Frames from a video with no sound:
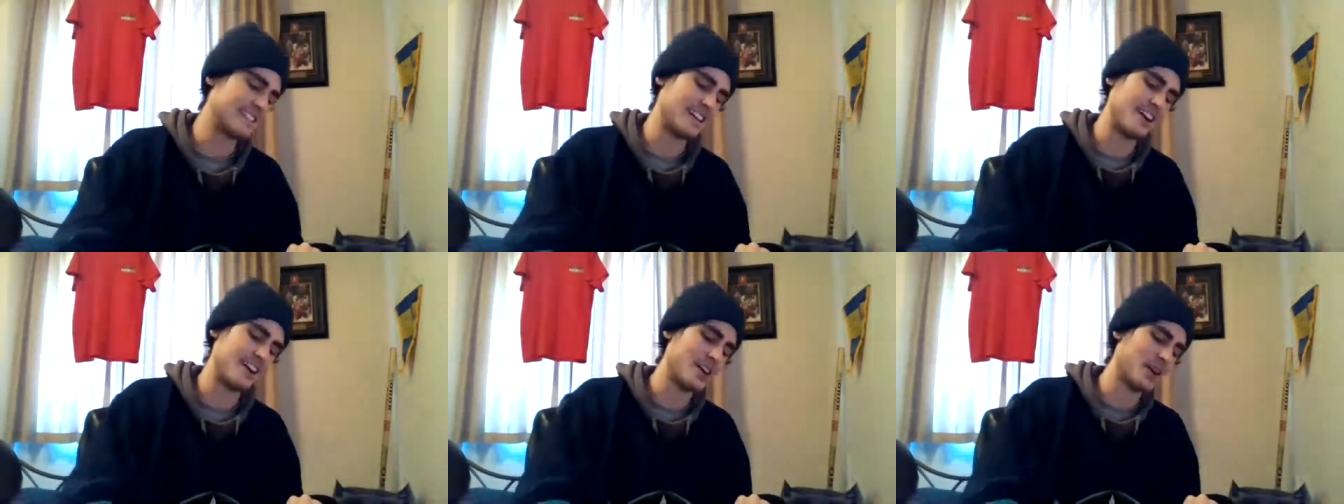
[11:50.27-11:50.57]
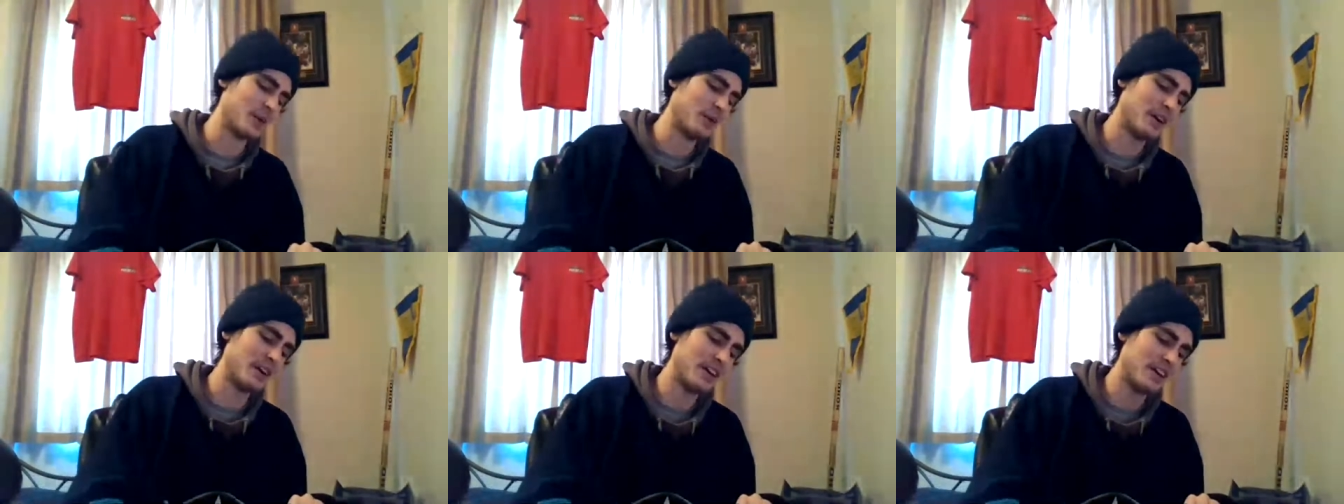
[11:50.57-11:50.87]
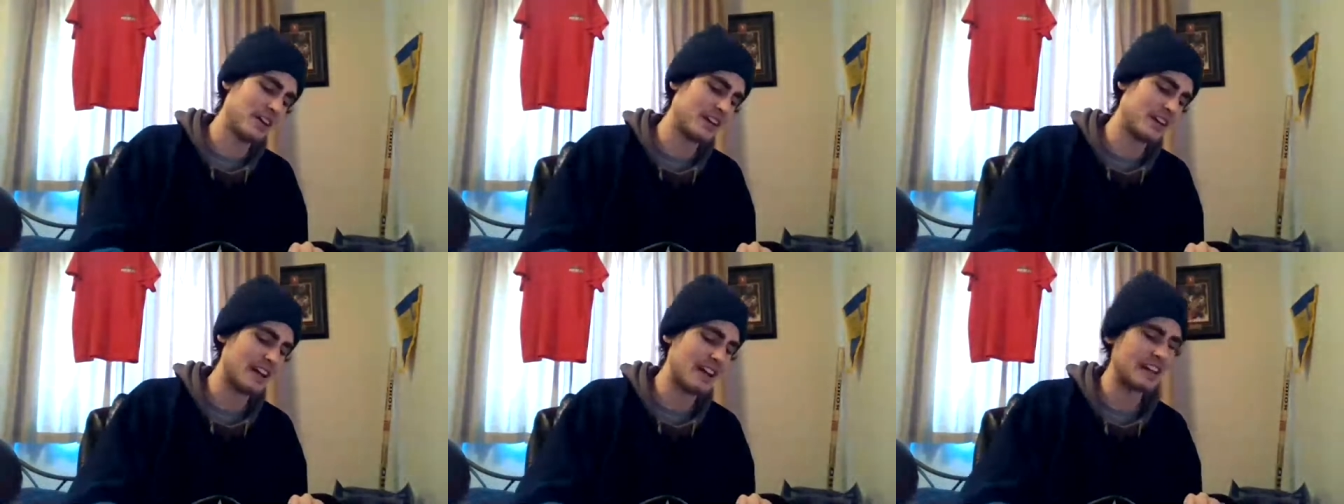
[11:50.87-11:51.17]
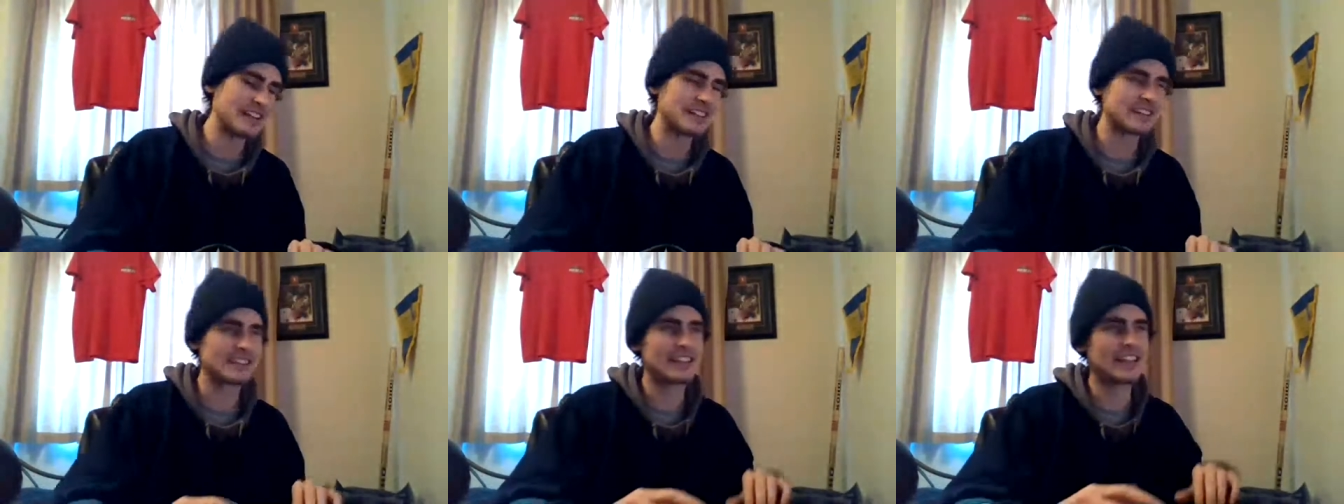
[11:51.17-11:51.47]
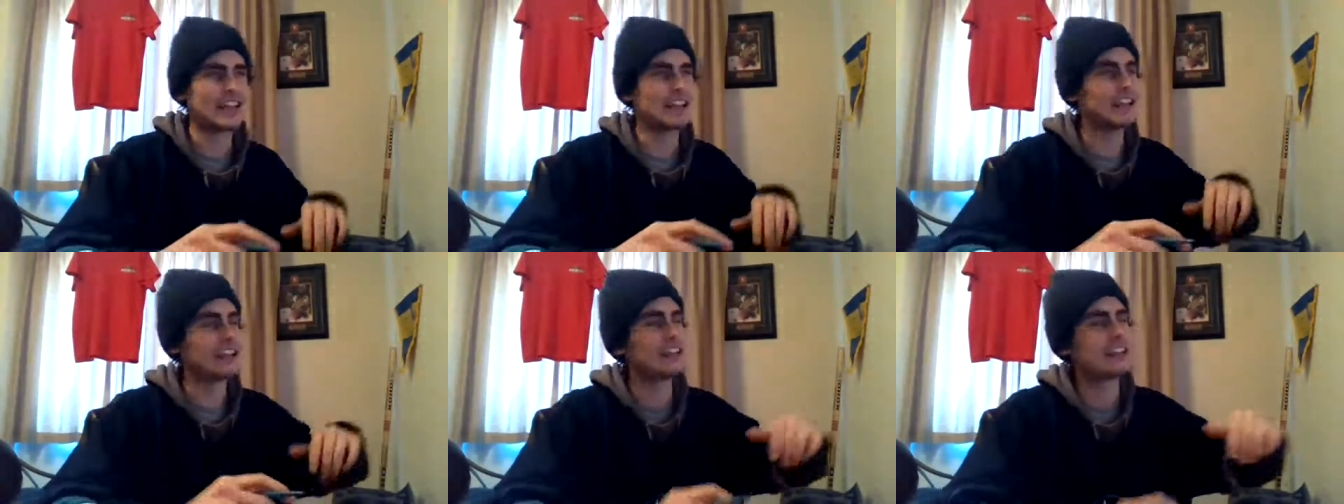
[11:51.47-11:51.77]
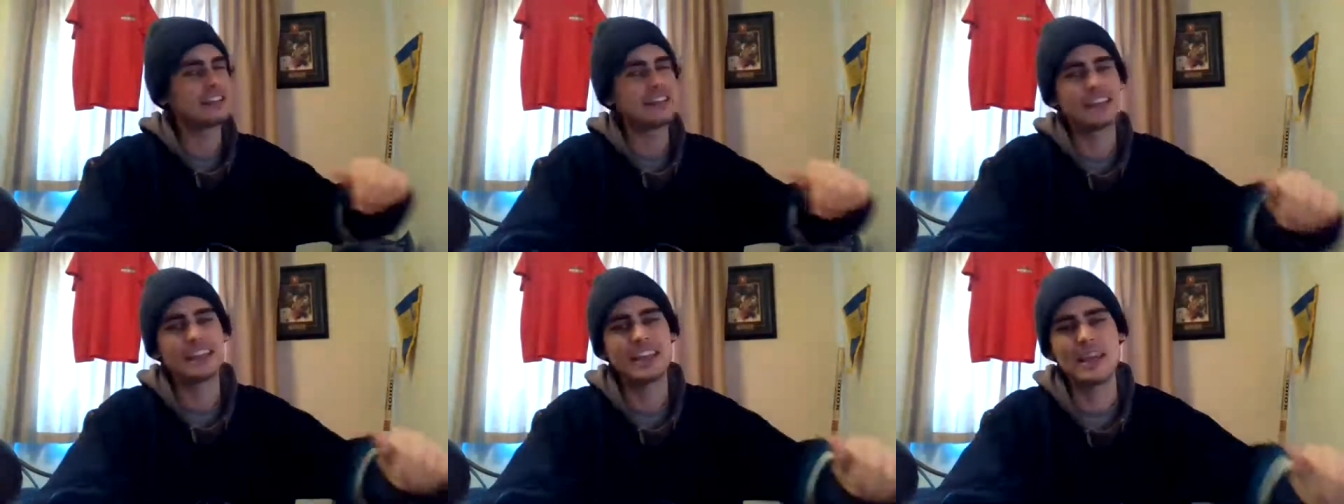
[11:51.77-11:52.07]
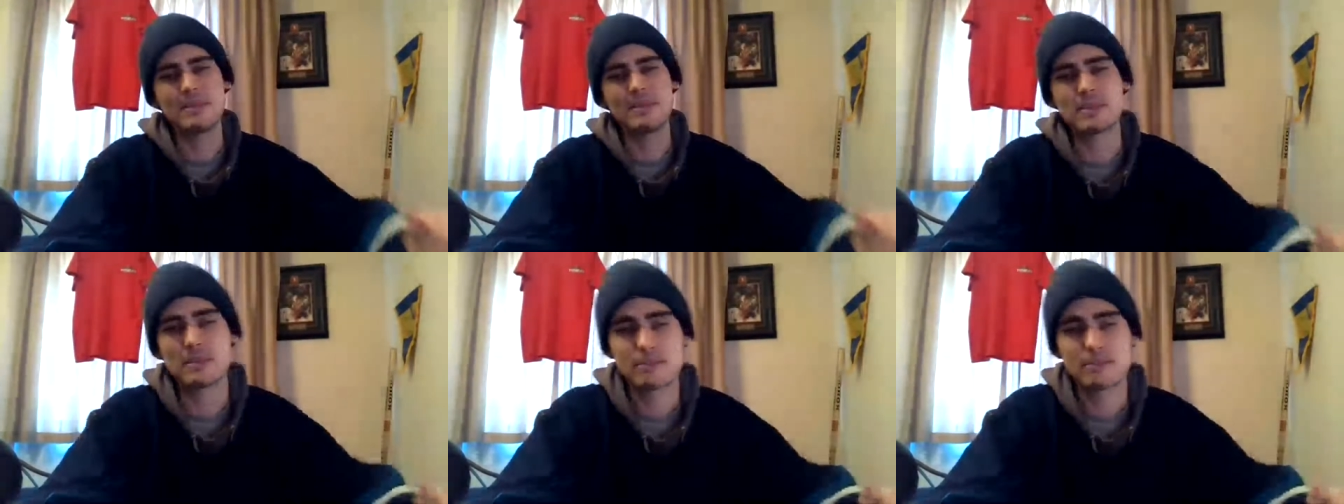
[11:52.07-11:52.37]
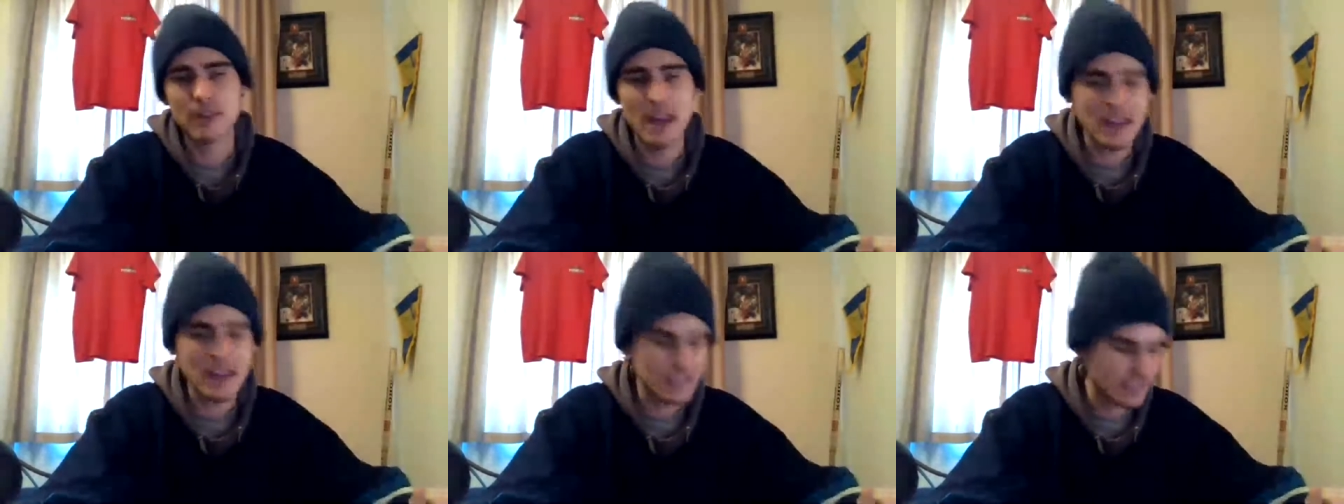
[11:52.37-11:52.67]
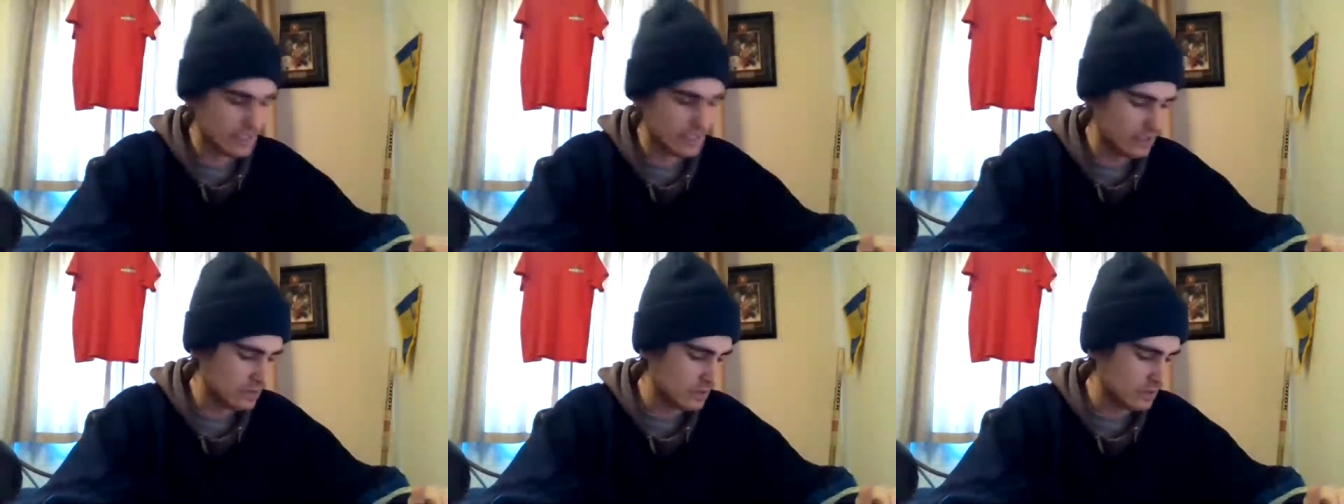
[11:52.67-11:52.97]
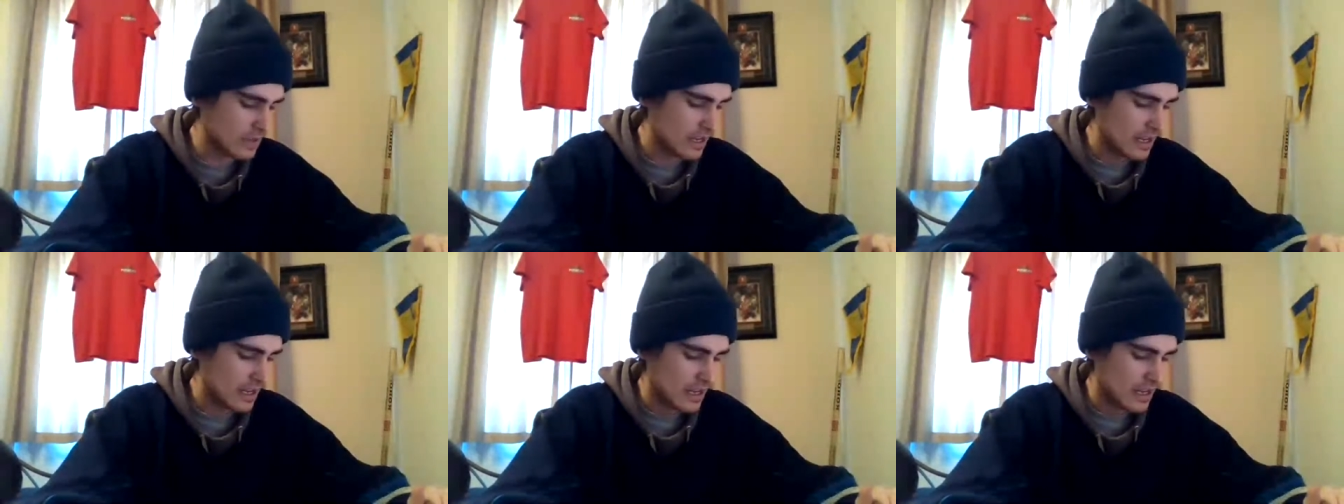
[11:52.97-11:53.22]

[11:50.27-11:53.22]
Ottawa here, guys, they keep surprising you.